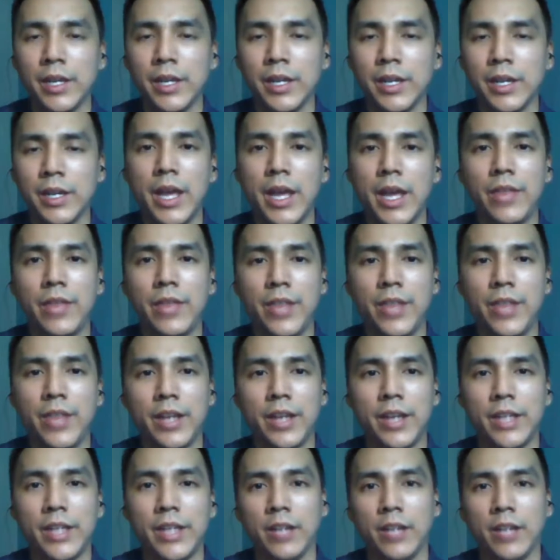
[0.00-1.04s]
and
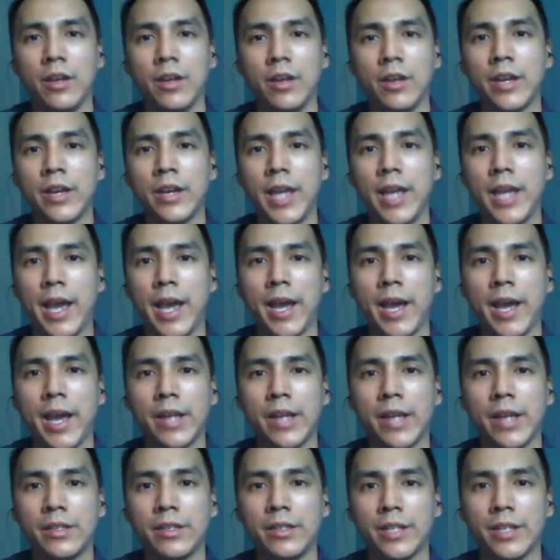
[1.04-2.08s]
then they look
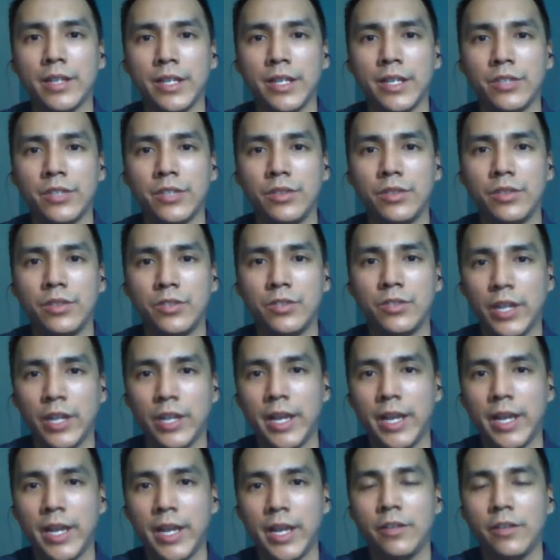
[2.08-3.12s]
at the
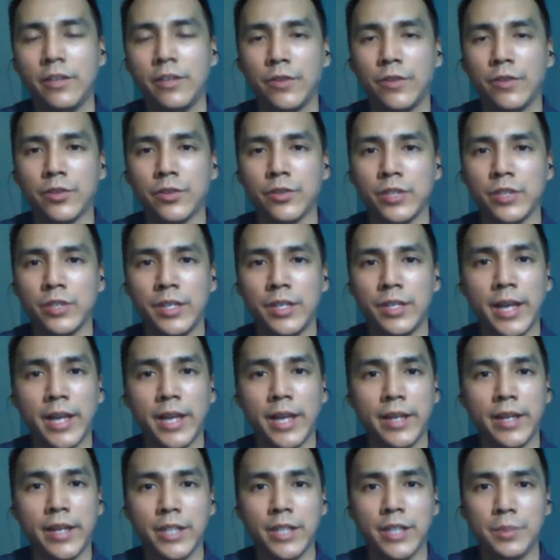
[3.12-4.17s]
gigantic version
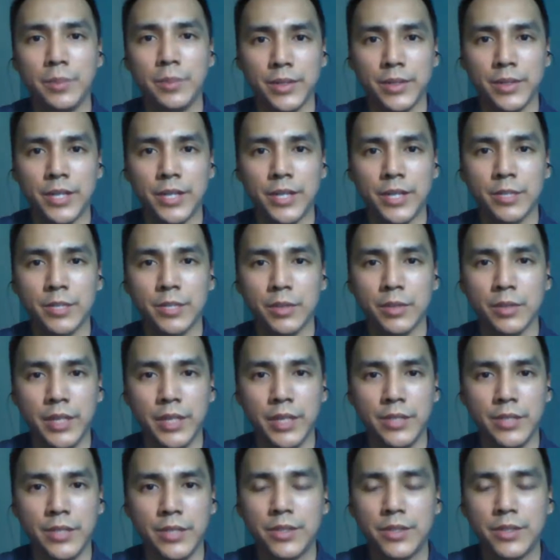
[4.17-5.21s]
that X Plus has
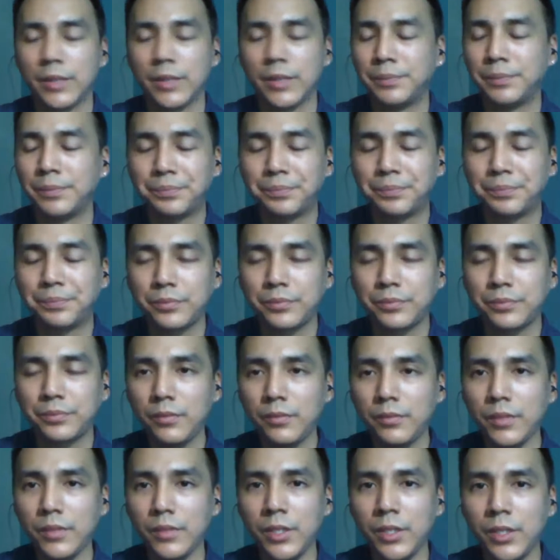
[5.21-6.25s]
released,
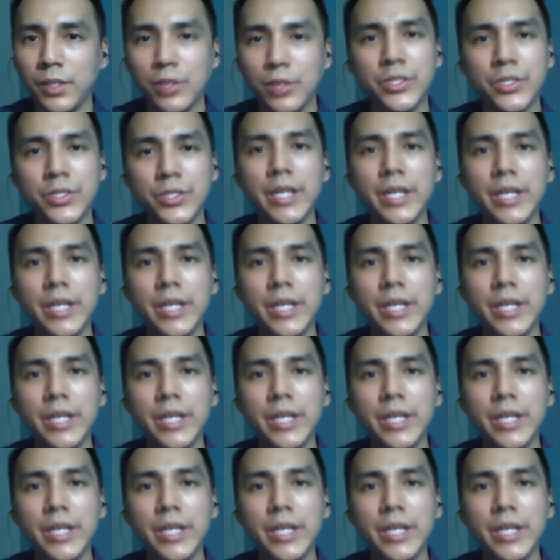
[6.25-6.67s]
you'll see